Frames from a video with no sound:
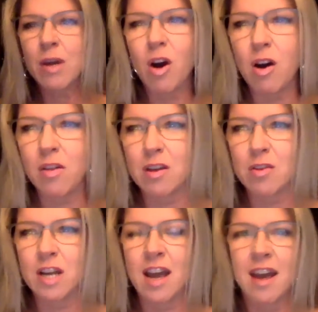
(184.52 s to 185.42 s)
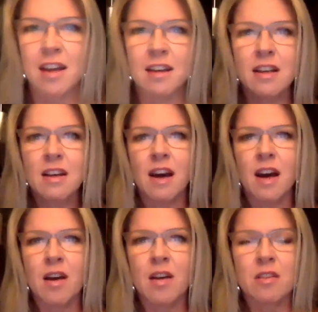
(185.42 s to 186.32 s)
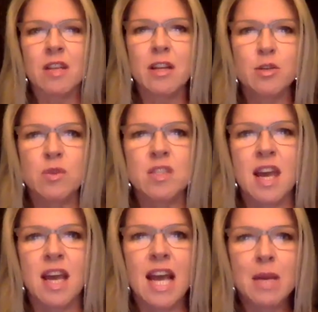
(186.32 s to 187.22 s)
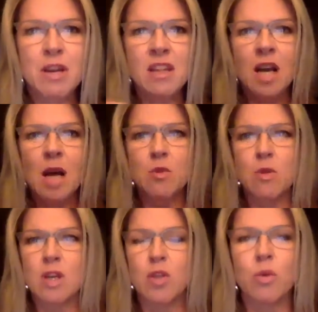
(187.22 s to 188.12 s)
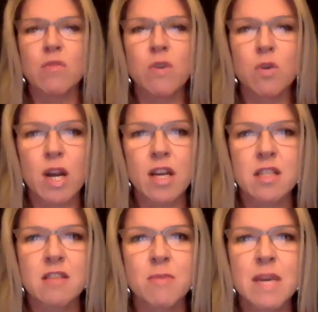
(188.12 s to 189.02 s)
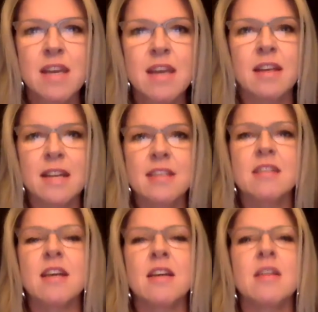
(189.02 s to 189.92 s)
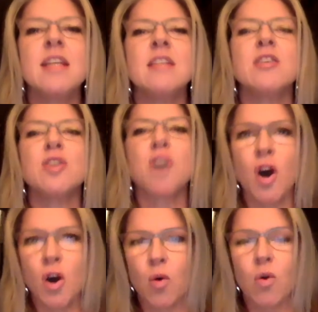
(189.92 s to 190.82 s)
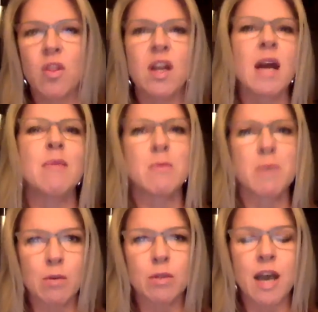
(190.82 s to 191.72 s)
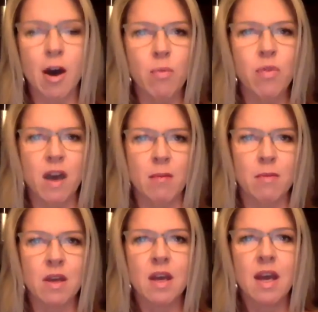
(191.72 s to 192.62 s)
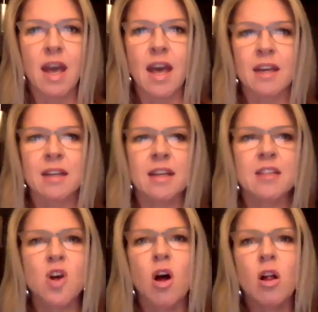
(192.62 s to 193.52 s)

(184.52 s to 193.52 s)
call the other day, and the leaders were saying, anybody that comes within a 3-foot radius of me needs to know that I might be able to help them. And it's all